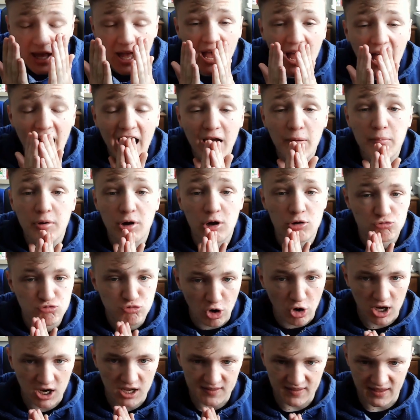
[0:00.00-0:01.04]
I've been on
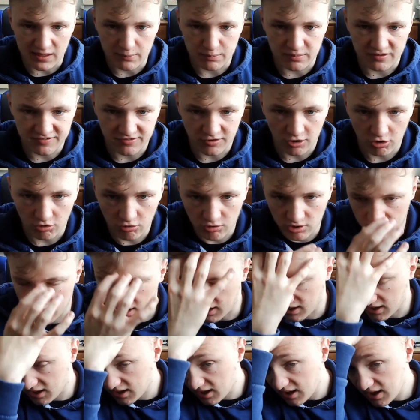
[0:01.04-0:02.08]
Rocket League before,
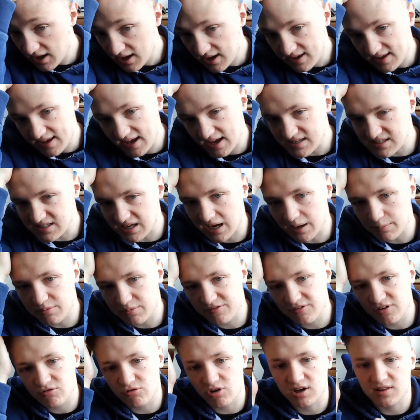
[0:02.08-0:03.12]
okay? Yes, I
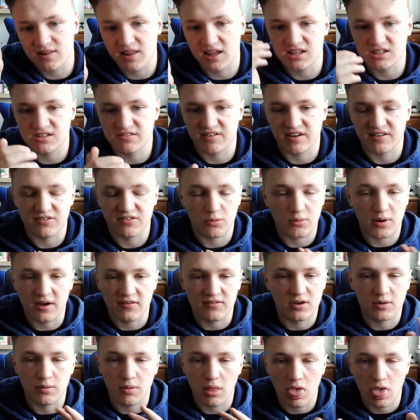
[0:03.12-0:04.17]
prefer Rocket League to FIFA, whatever.
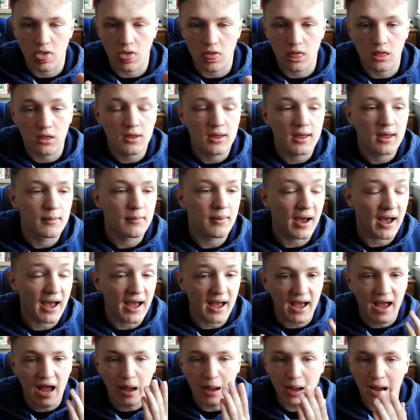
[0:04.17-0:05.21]
But
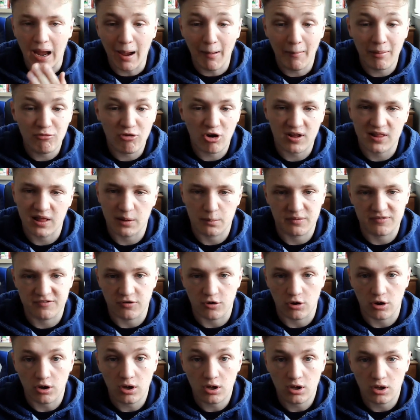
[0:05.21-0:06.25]
I've been on Rocket League
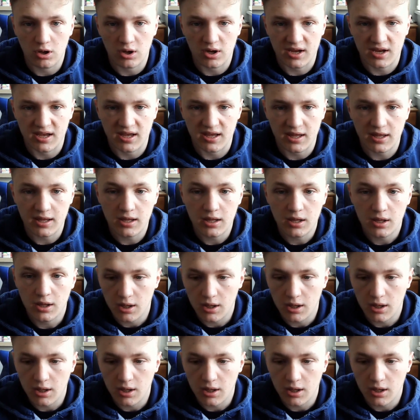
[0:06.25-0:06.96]
before, okay?